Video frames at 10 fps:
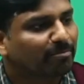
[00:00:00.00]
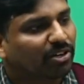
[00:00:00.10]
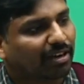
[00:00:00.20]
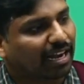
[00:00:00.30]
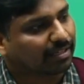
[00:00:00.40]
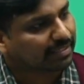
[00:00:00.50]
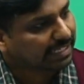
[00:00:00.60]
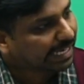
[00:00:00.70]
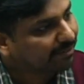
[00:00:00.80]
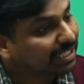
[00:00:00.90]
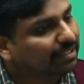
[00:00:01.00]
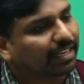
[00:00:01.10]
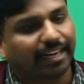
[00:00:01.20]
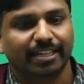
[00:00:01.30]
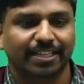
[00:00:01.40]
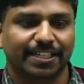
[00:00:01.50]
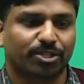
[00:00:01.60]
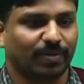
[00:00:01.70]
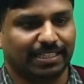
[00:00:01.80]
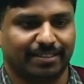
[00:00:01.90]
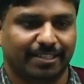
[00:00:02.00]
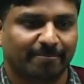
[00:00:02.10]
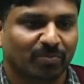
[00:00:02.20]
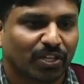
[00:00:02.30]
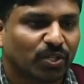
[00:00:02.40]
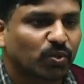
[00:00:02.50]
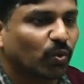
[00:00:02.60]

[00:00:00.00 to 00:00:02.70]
class 11th and 12th. So